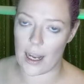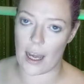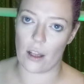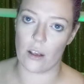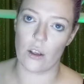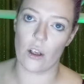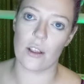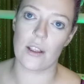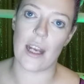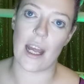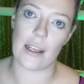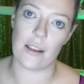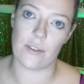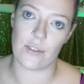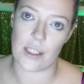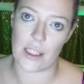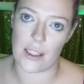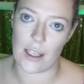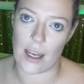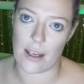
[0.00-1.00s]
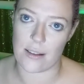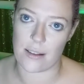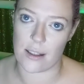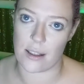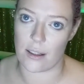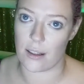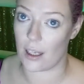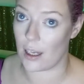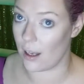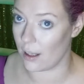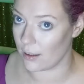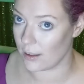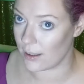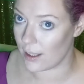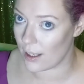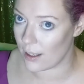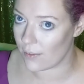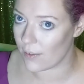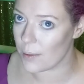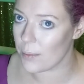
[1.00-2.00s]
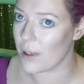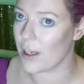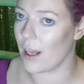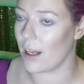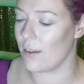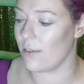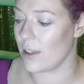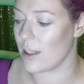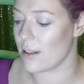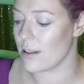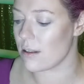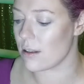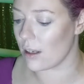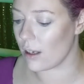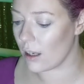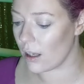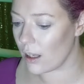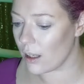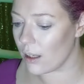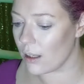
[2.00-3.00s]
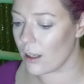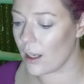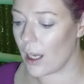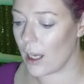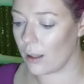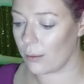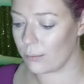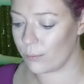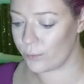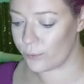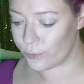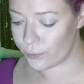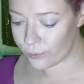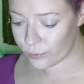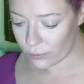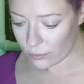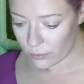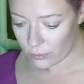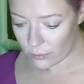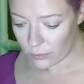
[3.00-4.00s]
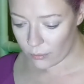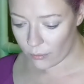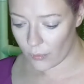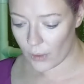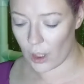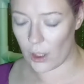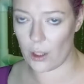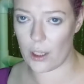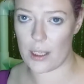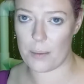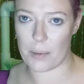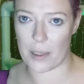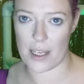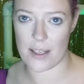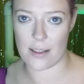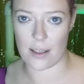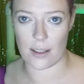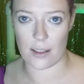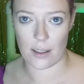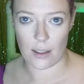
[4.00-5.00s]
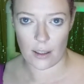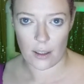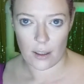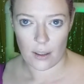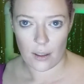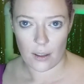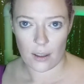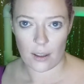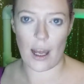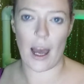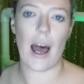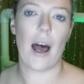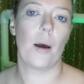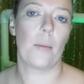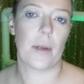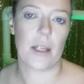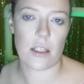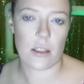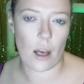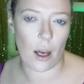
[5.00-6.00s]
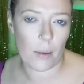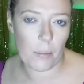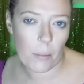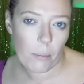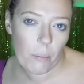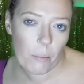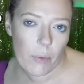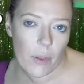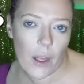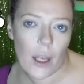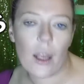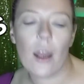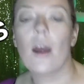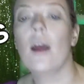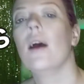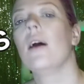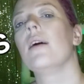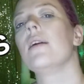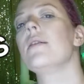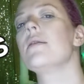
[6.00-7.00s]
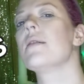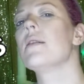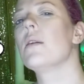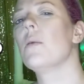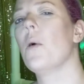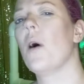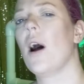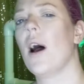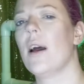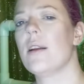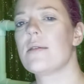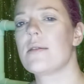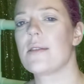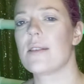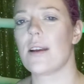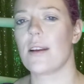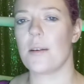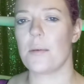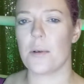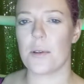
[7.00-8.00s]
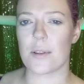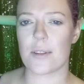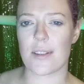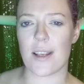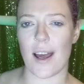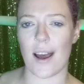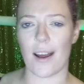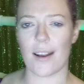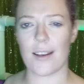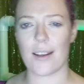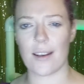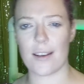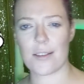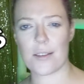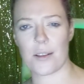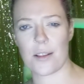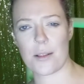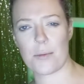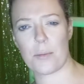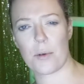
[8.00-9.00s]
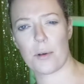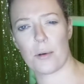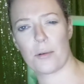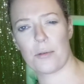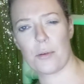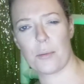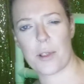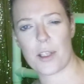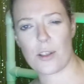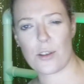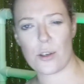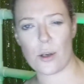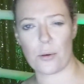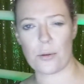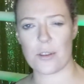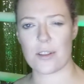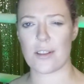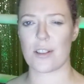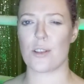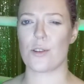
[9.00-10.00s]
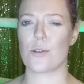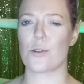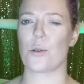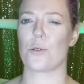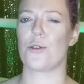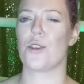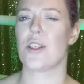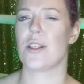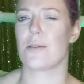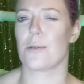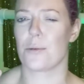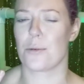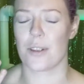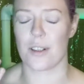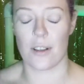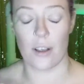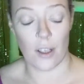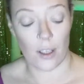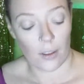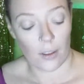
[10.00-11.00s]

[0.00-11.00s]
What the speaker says: not navy as in the colour navy, but navy as in the, you know, he plays a army type thing, and he's in the whites, and he walks out and he's got these beautiful big shoulders and he's so chiseled,